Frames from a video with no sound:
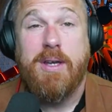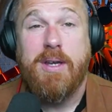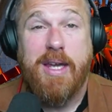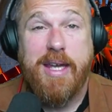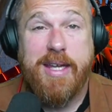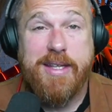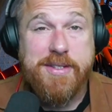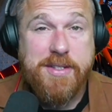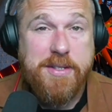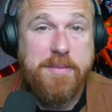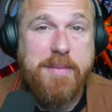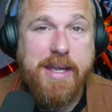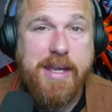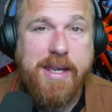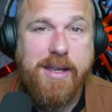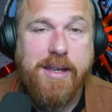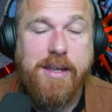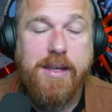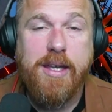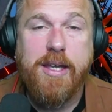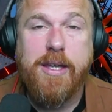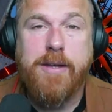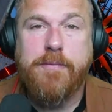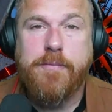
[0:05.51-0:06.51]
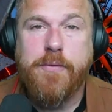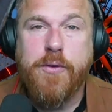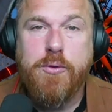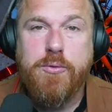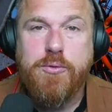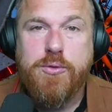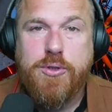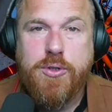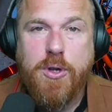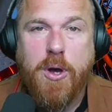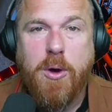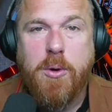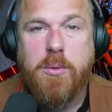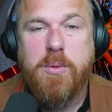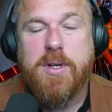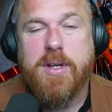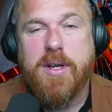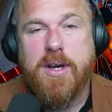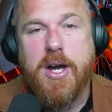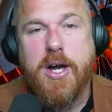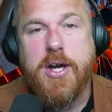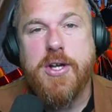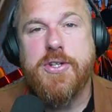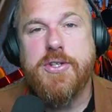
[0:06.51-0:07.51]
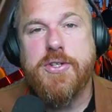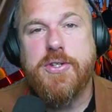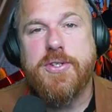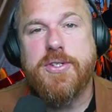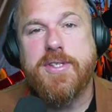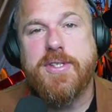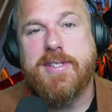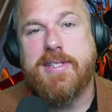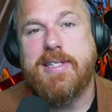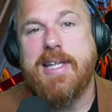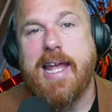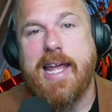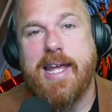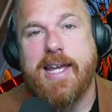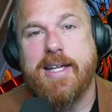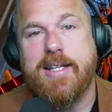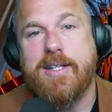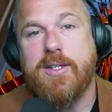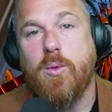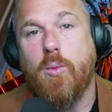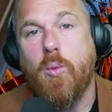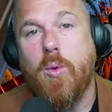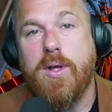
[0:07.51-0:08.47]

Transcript: And to me, if you don't understand